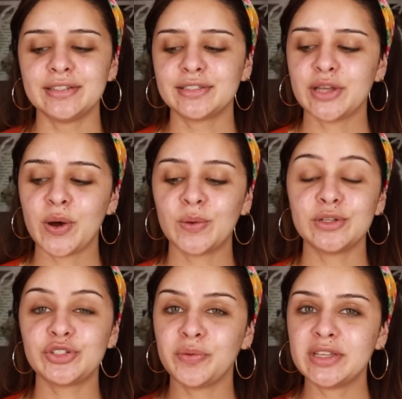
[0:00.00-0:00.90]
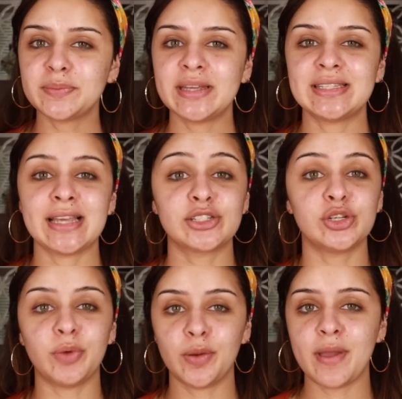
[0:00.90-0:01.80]
So Juvia's Place is
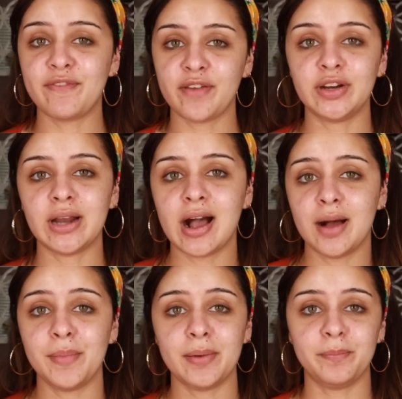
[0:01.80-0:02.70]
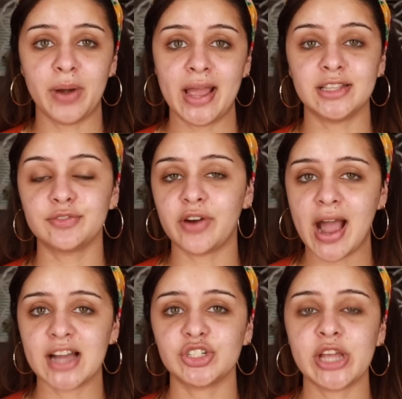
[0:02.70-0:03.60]
actually one of my favorite um, brands for
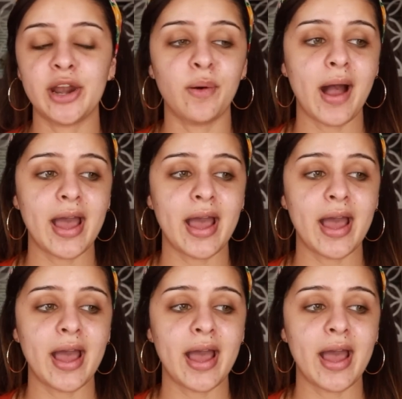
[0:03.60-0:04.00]
eyeshadow.